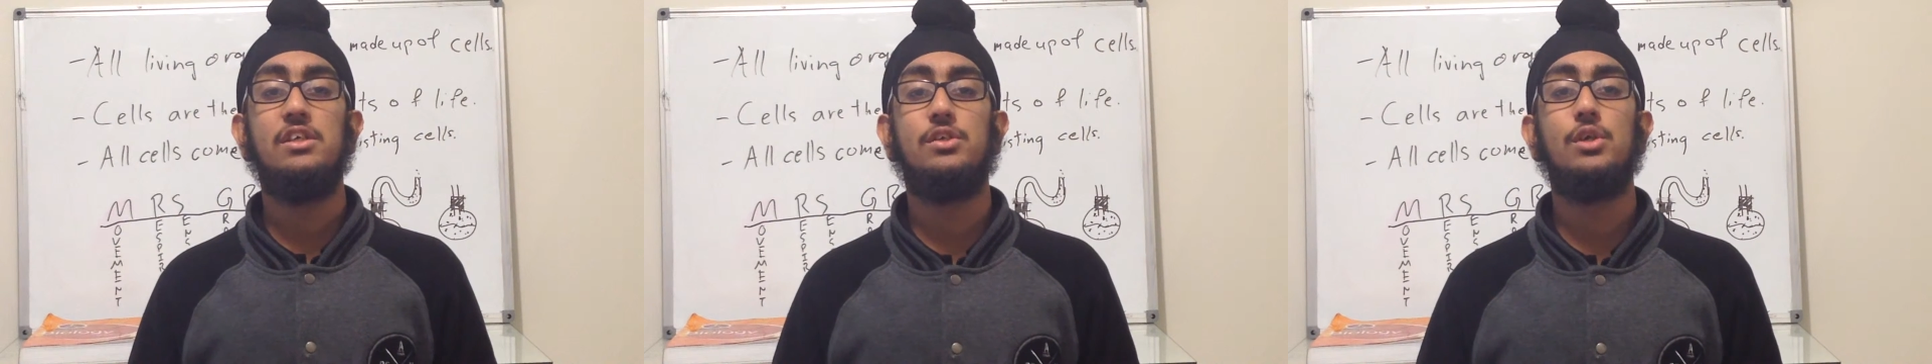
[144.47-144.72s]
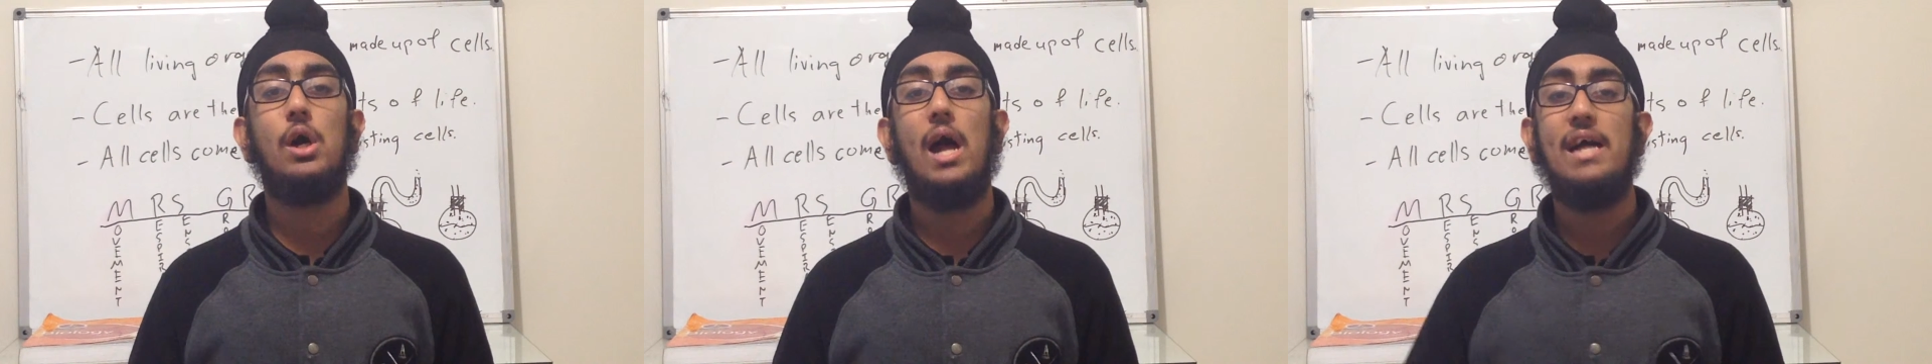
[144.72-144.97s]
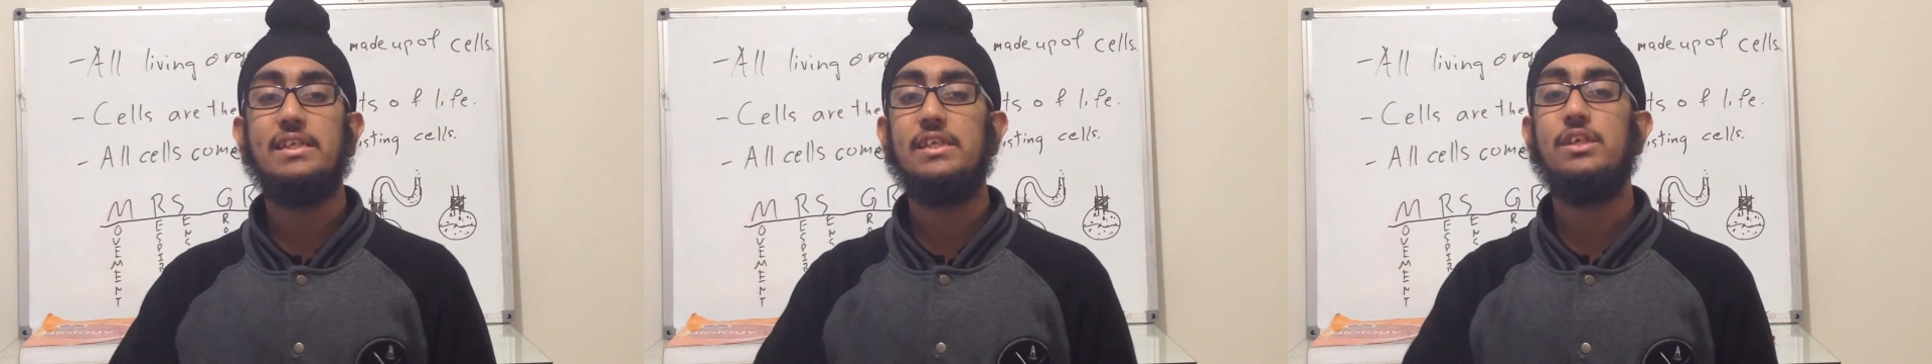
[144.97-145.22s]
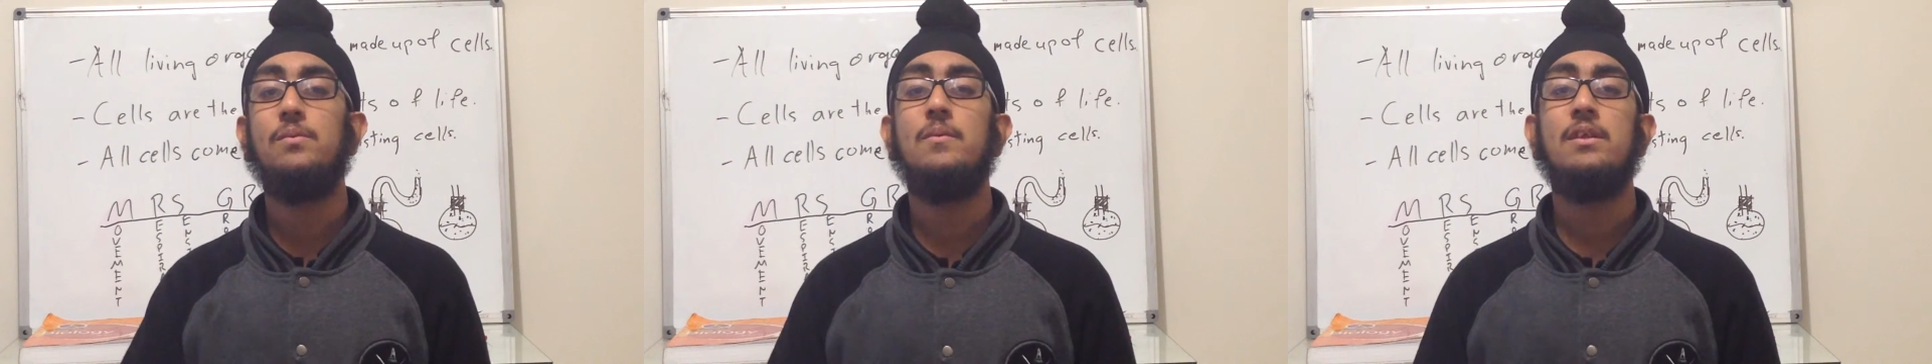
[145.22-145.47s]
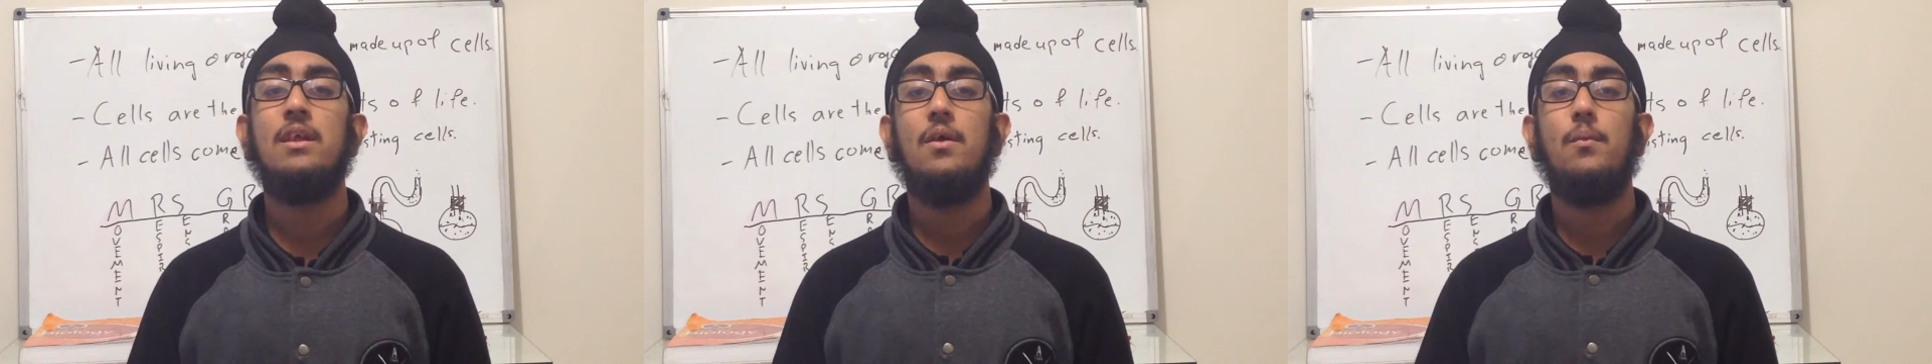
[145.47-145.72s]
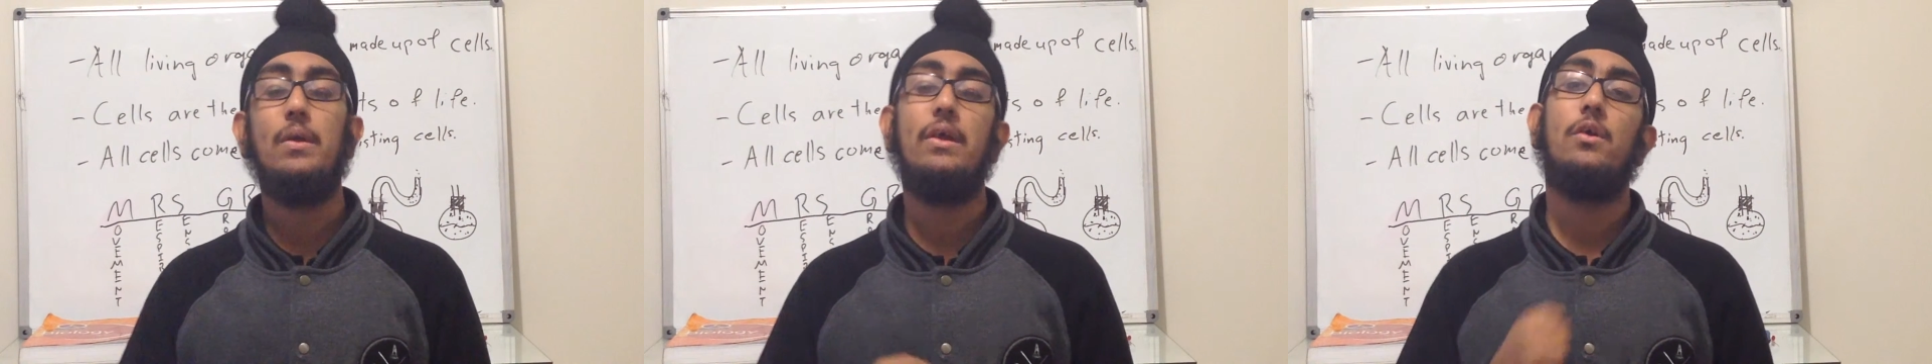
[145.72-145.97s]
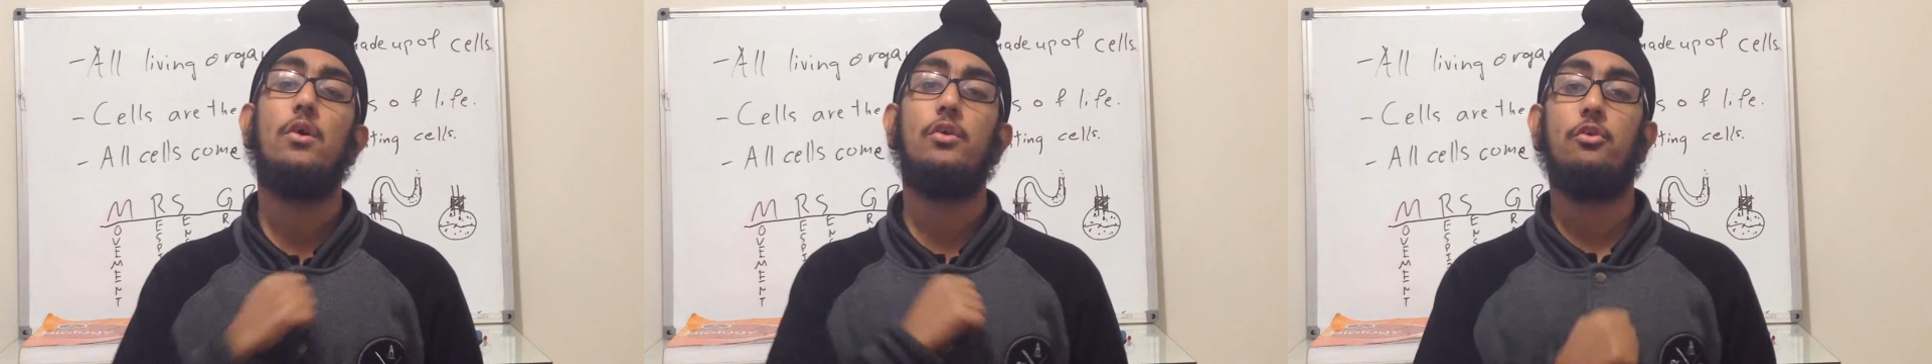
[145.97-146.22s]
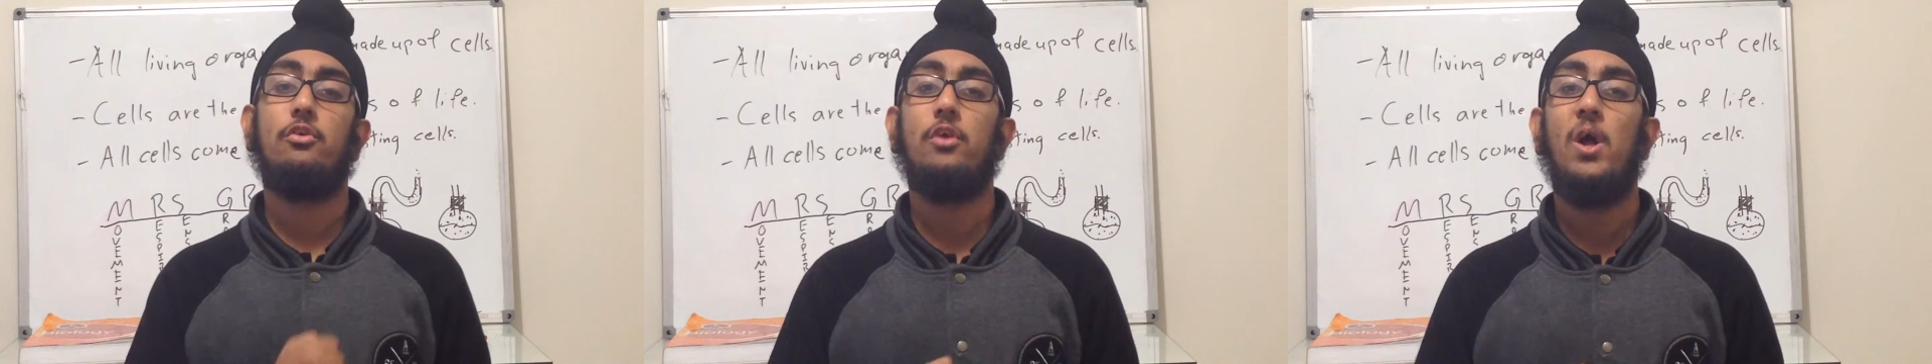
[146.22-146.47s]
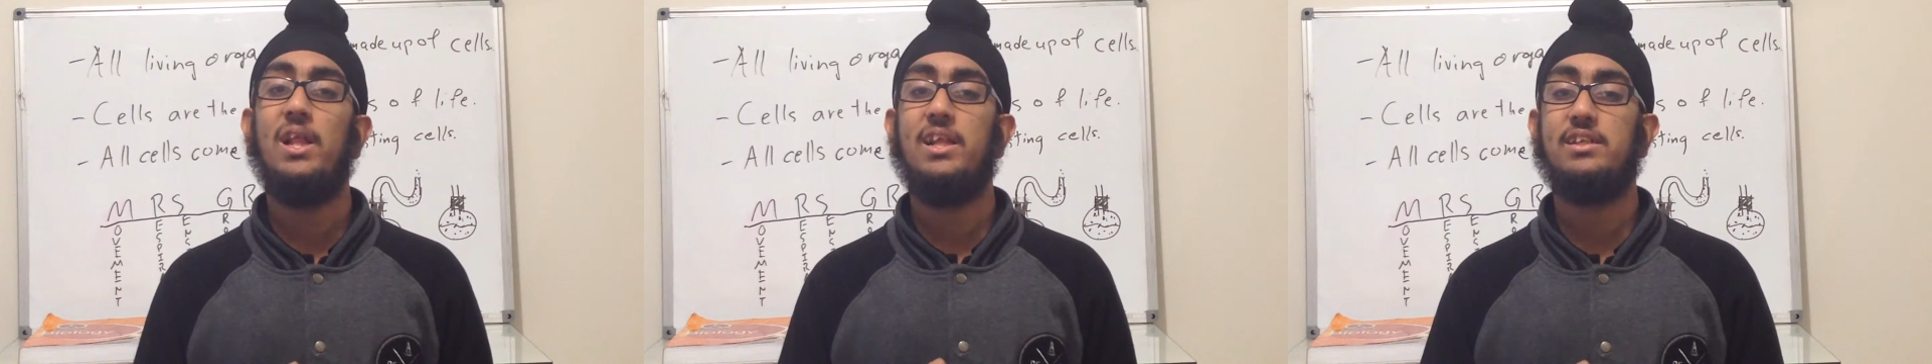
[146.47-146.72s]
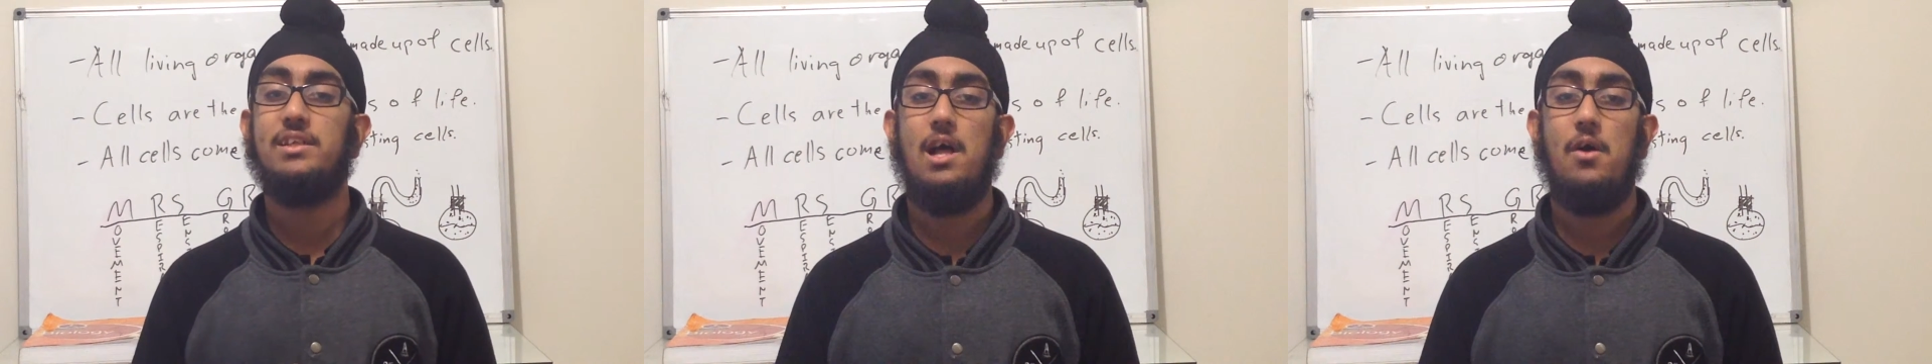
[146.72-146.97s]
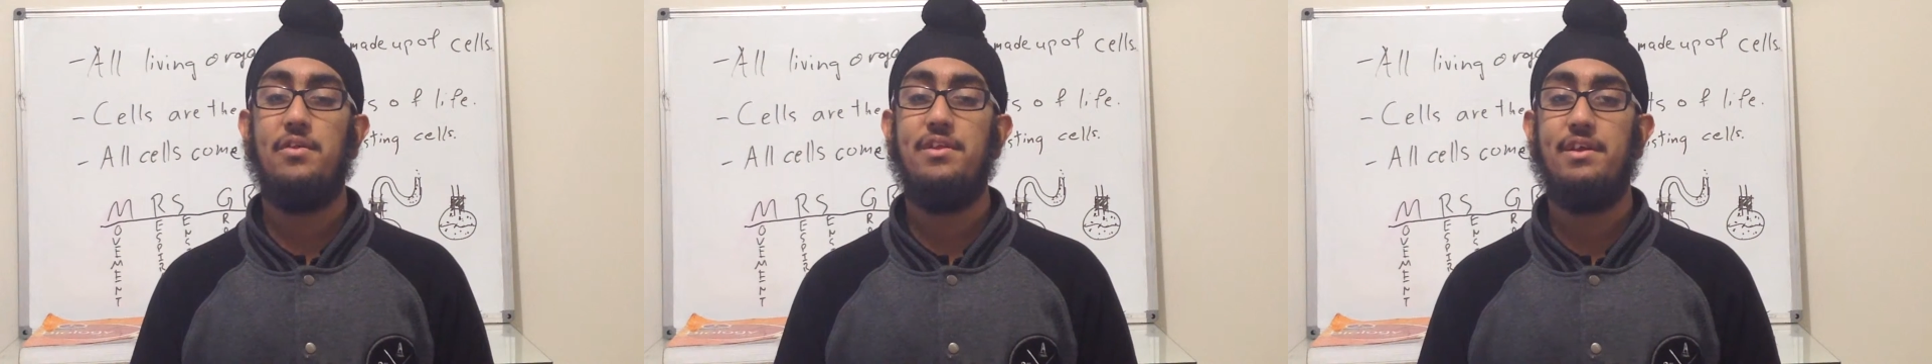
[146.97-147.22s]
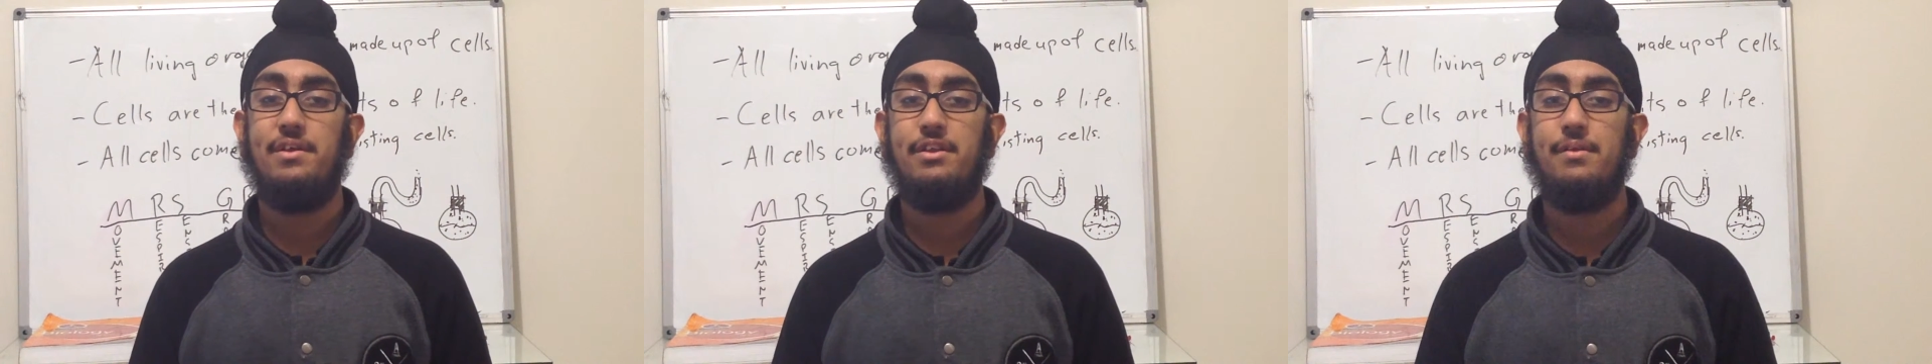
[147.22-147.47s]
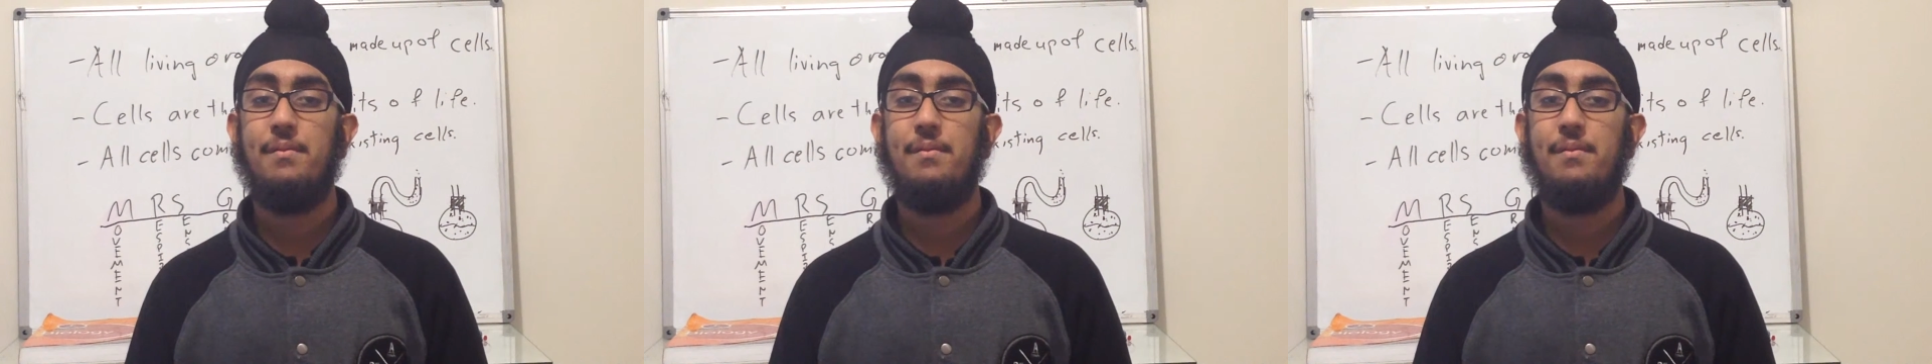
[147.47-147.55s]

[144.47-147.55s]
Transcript: So as a human, we go to toilets nowadays.